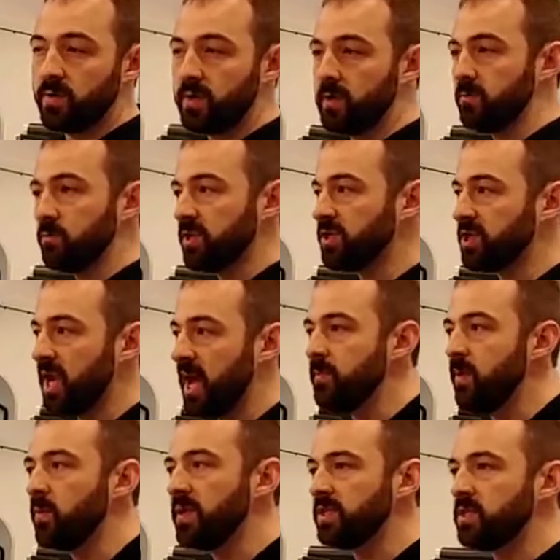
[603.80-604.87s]
we shine,
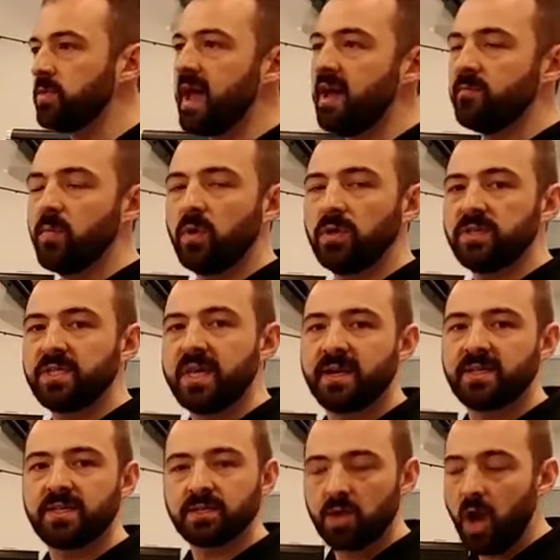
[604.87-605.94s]
but we do have
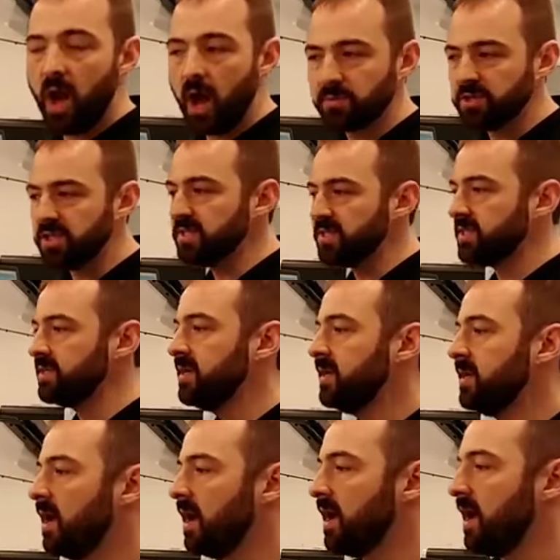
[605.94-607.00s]
multi-axis options.
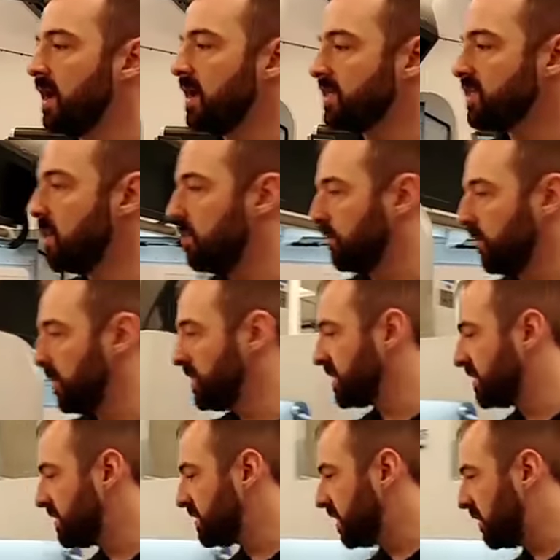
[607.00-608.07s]
So, for
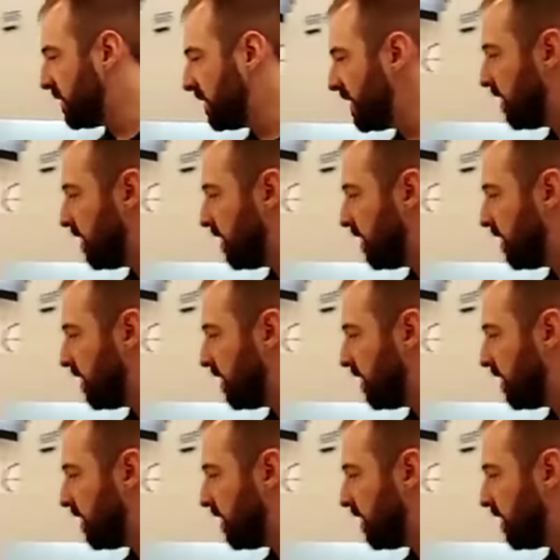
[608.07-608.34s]
instance, on the